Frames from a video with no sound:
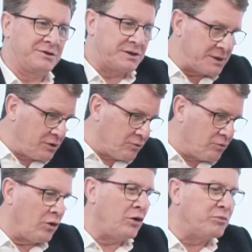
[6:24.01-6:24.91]
just your
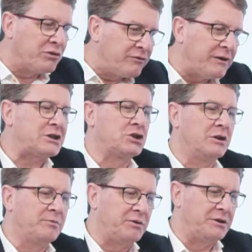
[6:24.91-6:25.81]
raw
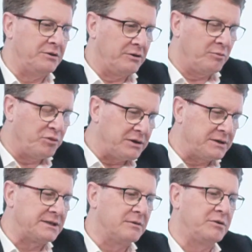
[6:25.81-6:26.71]
professional opinion, your
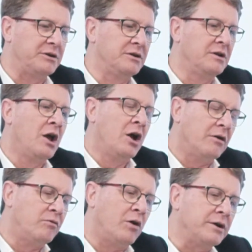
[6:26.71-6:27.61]
personal opinion
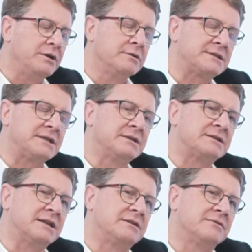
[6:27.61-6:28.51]
of what you see the
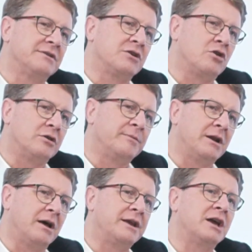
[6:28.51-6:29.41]
state of the economy like